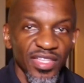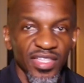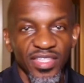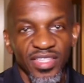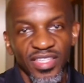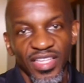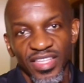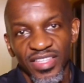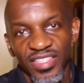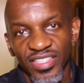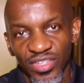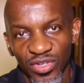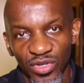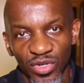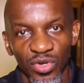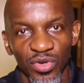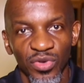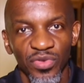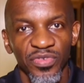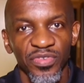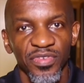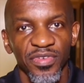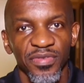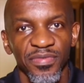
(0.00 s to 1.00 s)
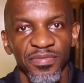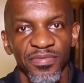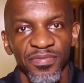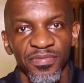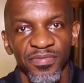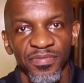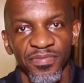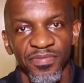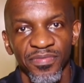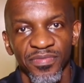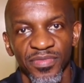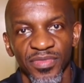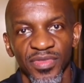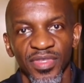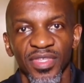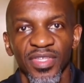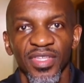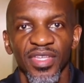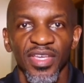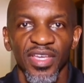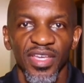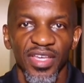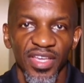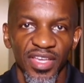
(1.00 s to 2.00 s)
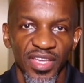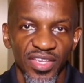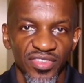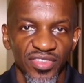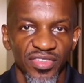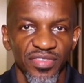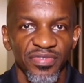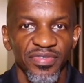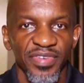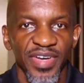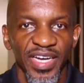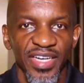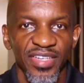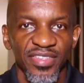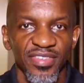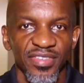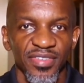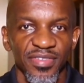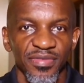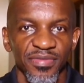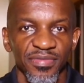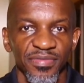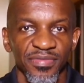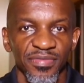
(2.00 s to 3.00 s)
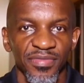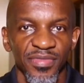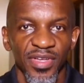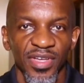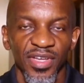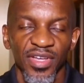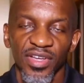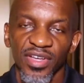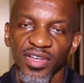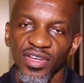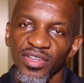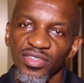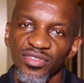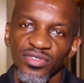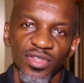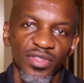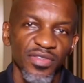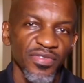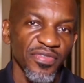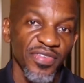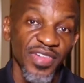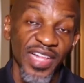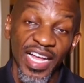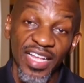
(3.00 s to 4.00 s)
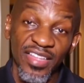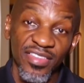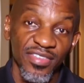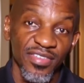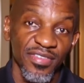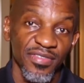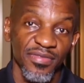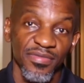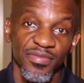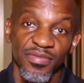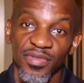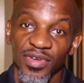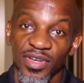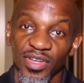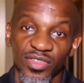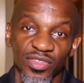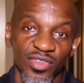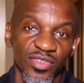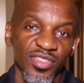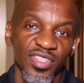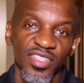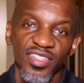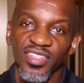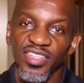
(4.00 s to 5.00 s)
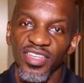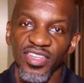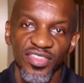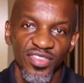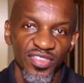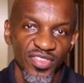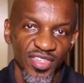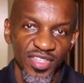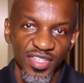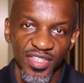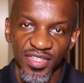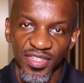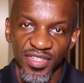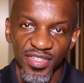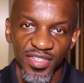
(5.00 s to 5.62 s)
that the earth is in fact not flat, not a disc,